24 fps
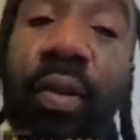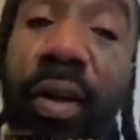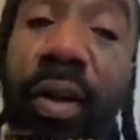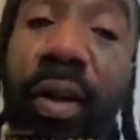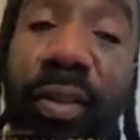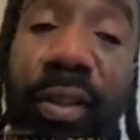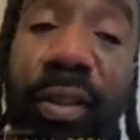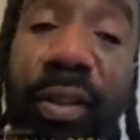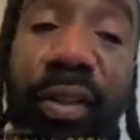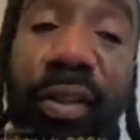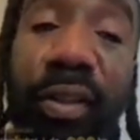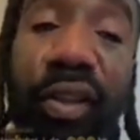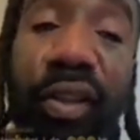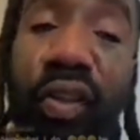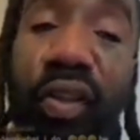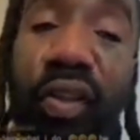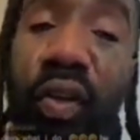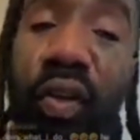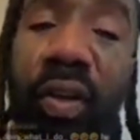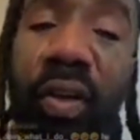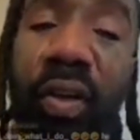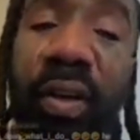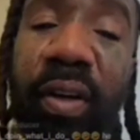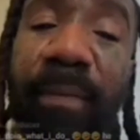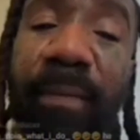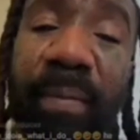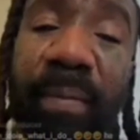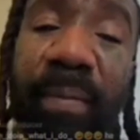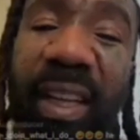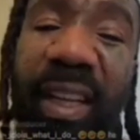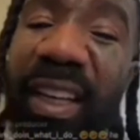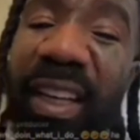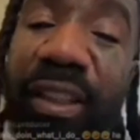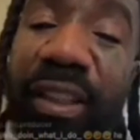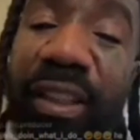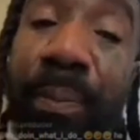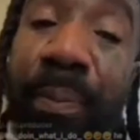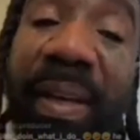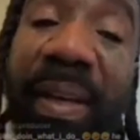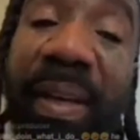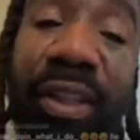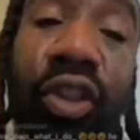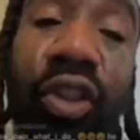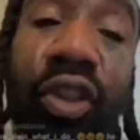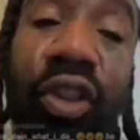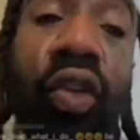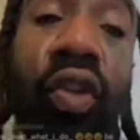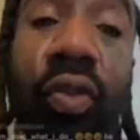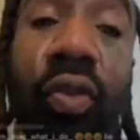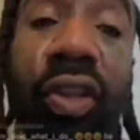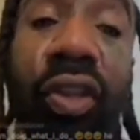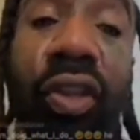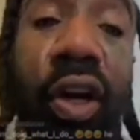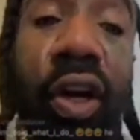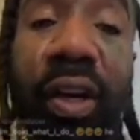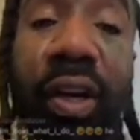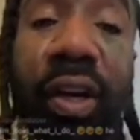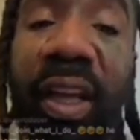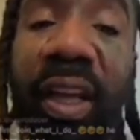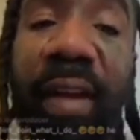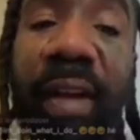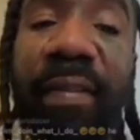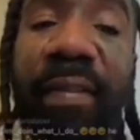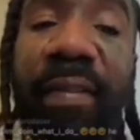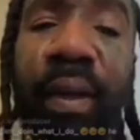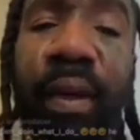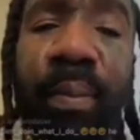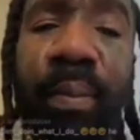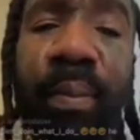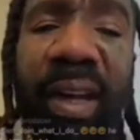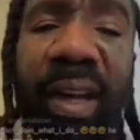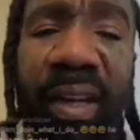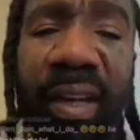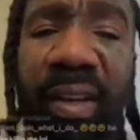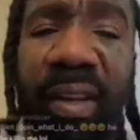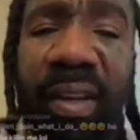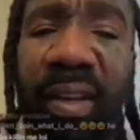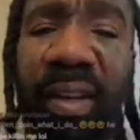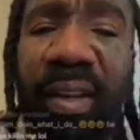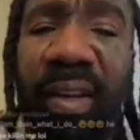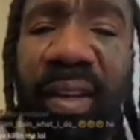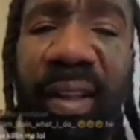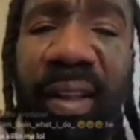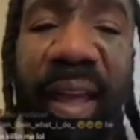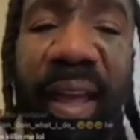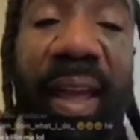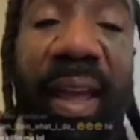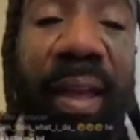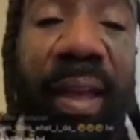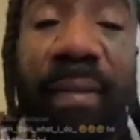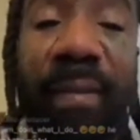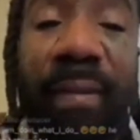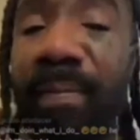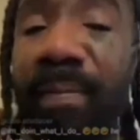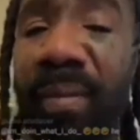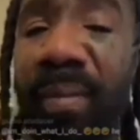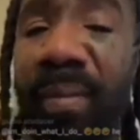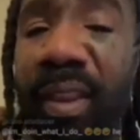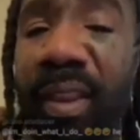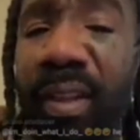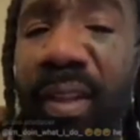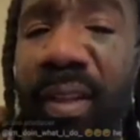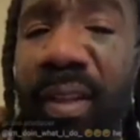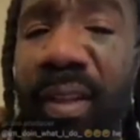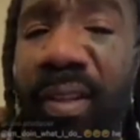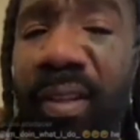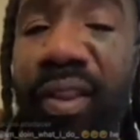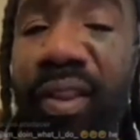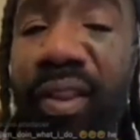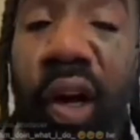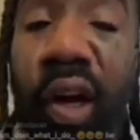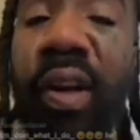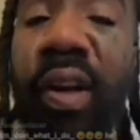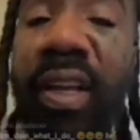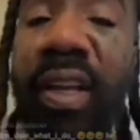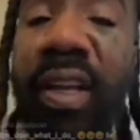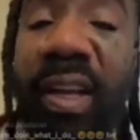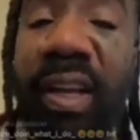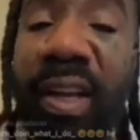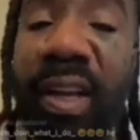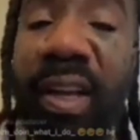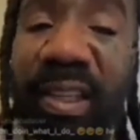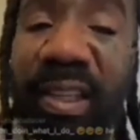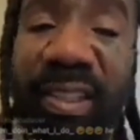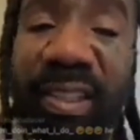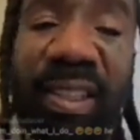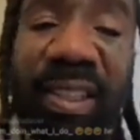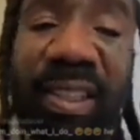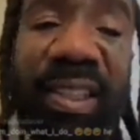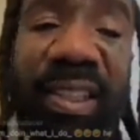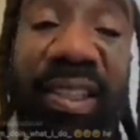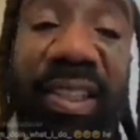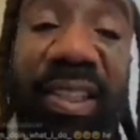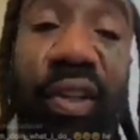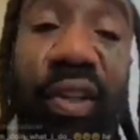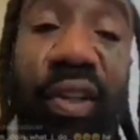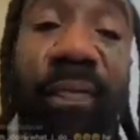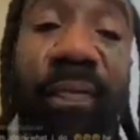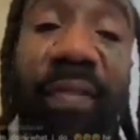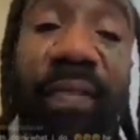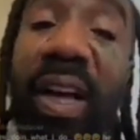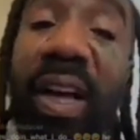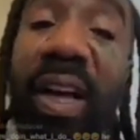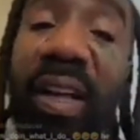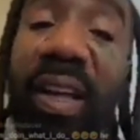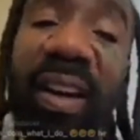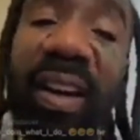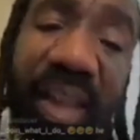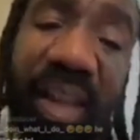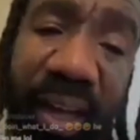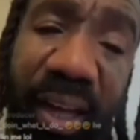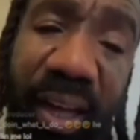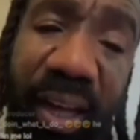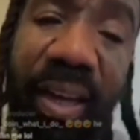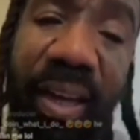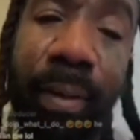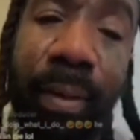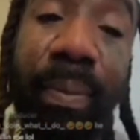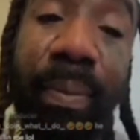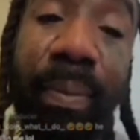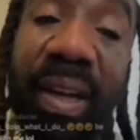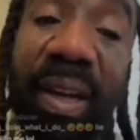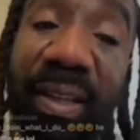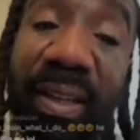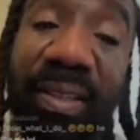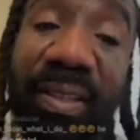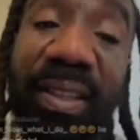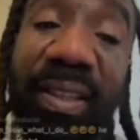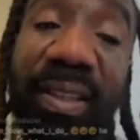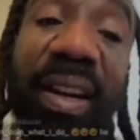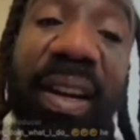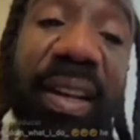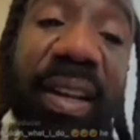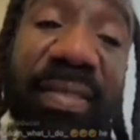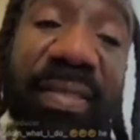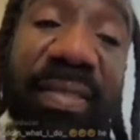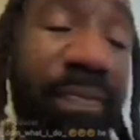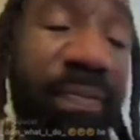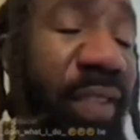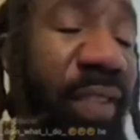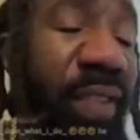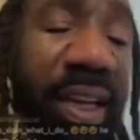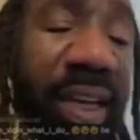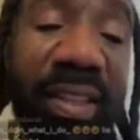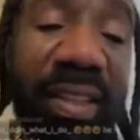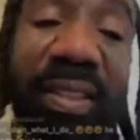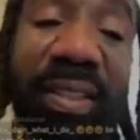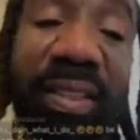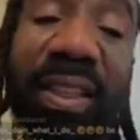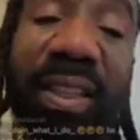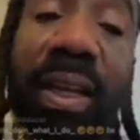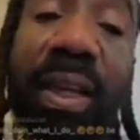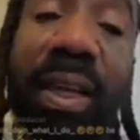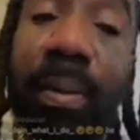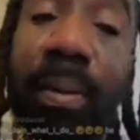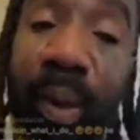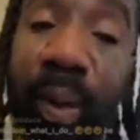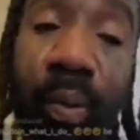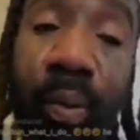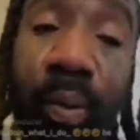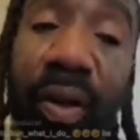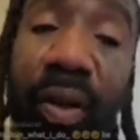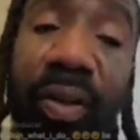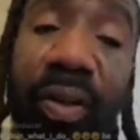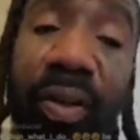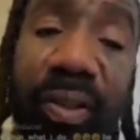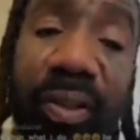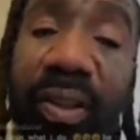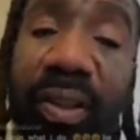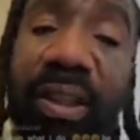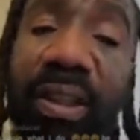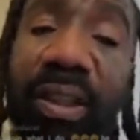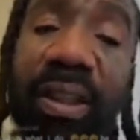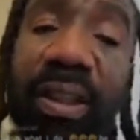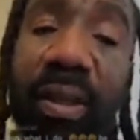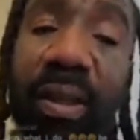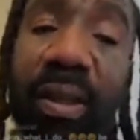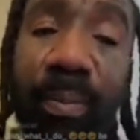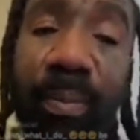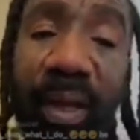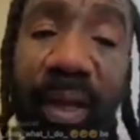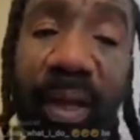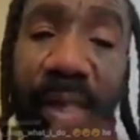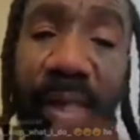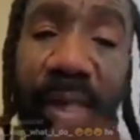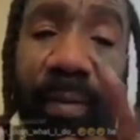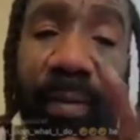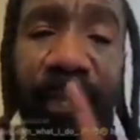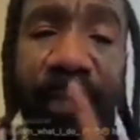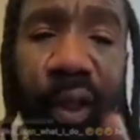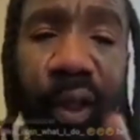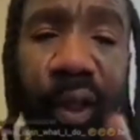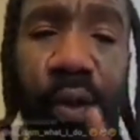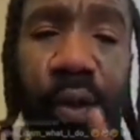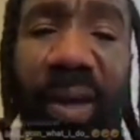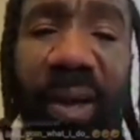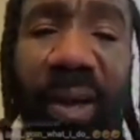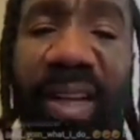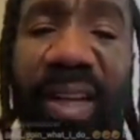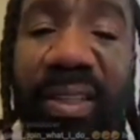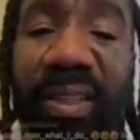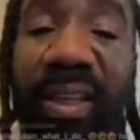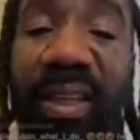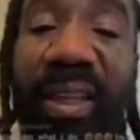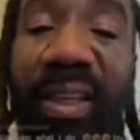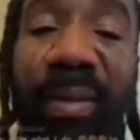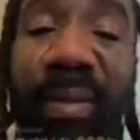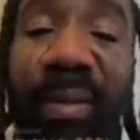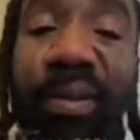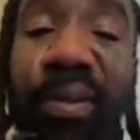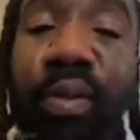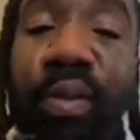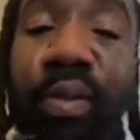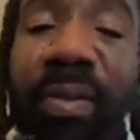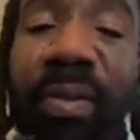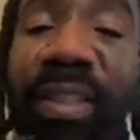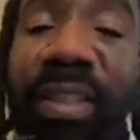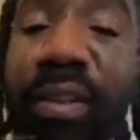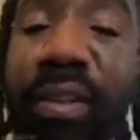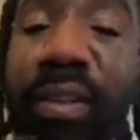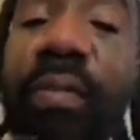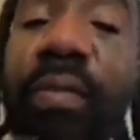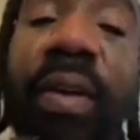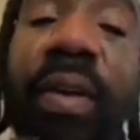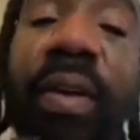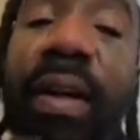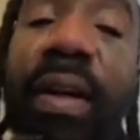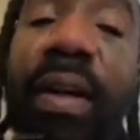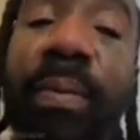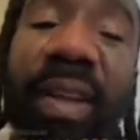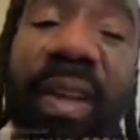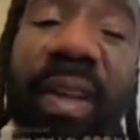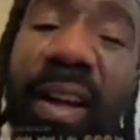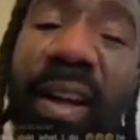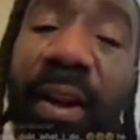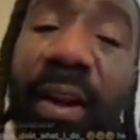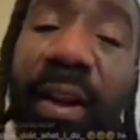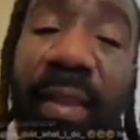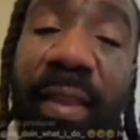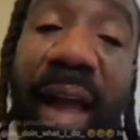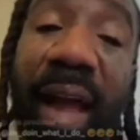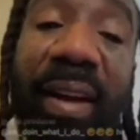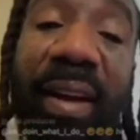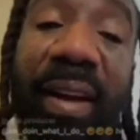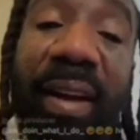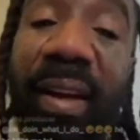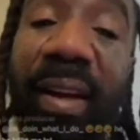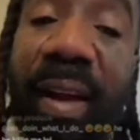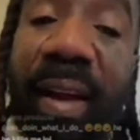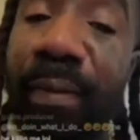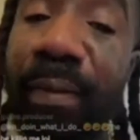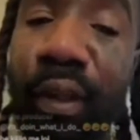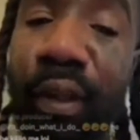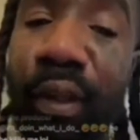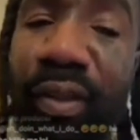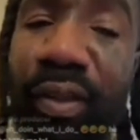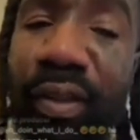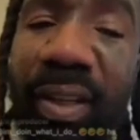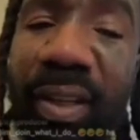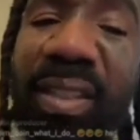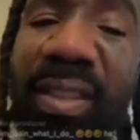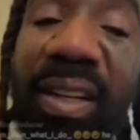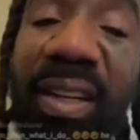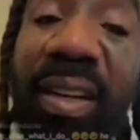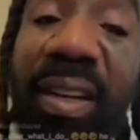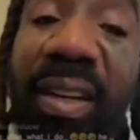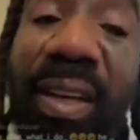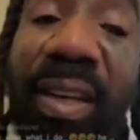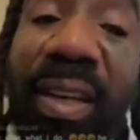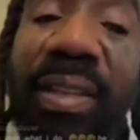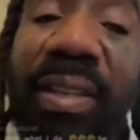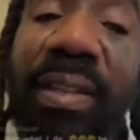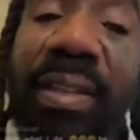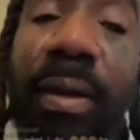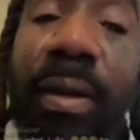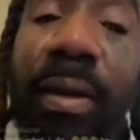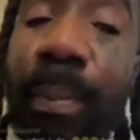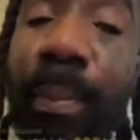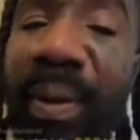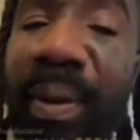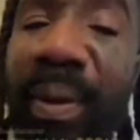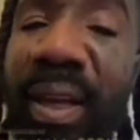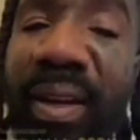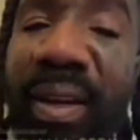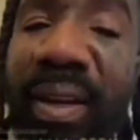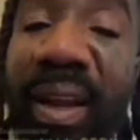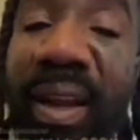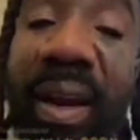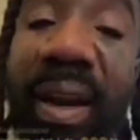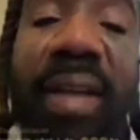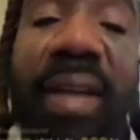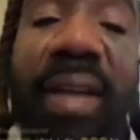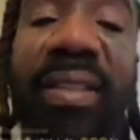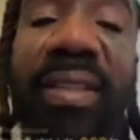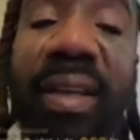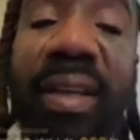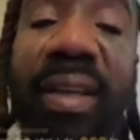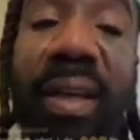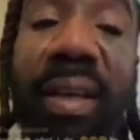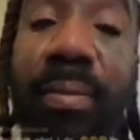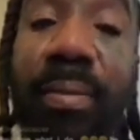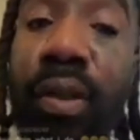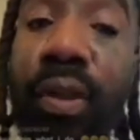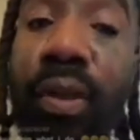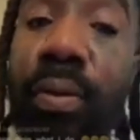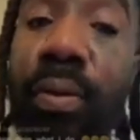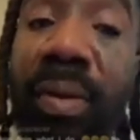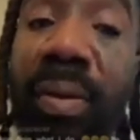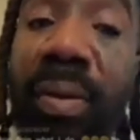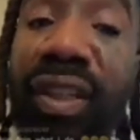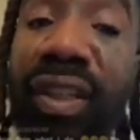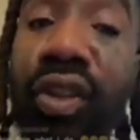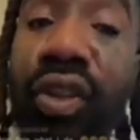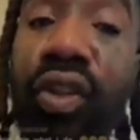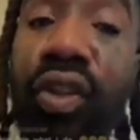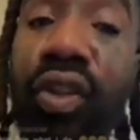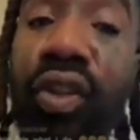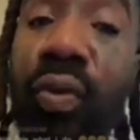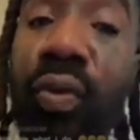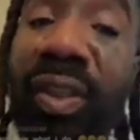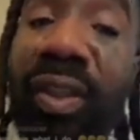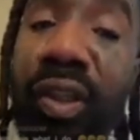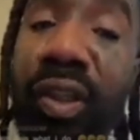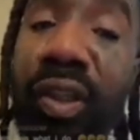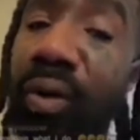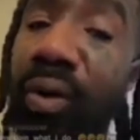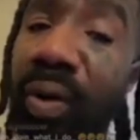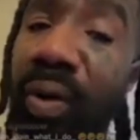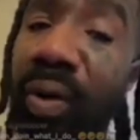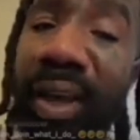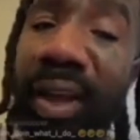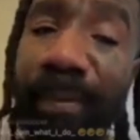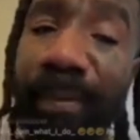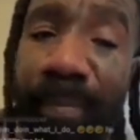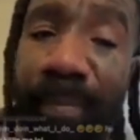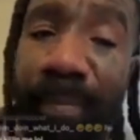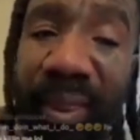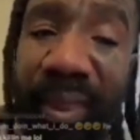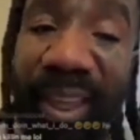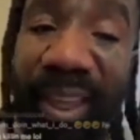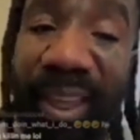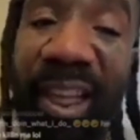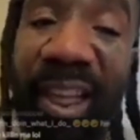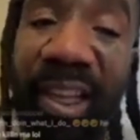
You go to the store and spend two thirty every month and 30 of that shit is on fucking honey buns and fucking cinnamon rolls and shit, blood. You like to keep sweets around, blood. i never trusted niggas in the pen that like to keep too much sweets around.